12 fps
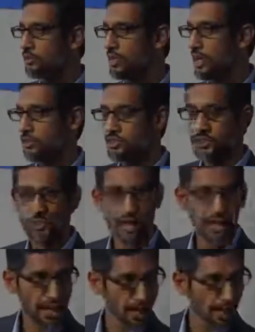Thanks to
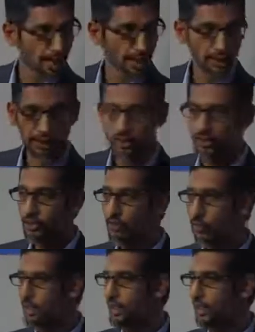AI,
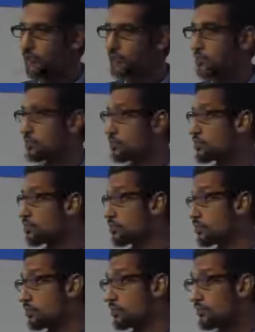we can now search
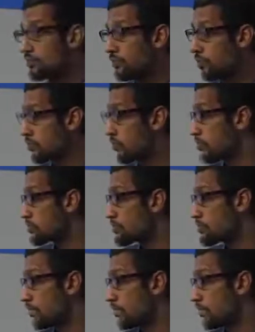through photos.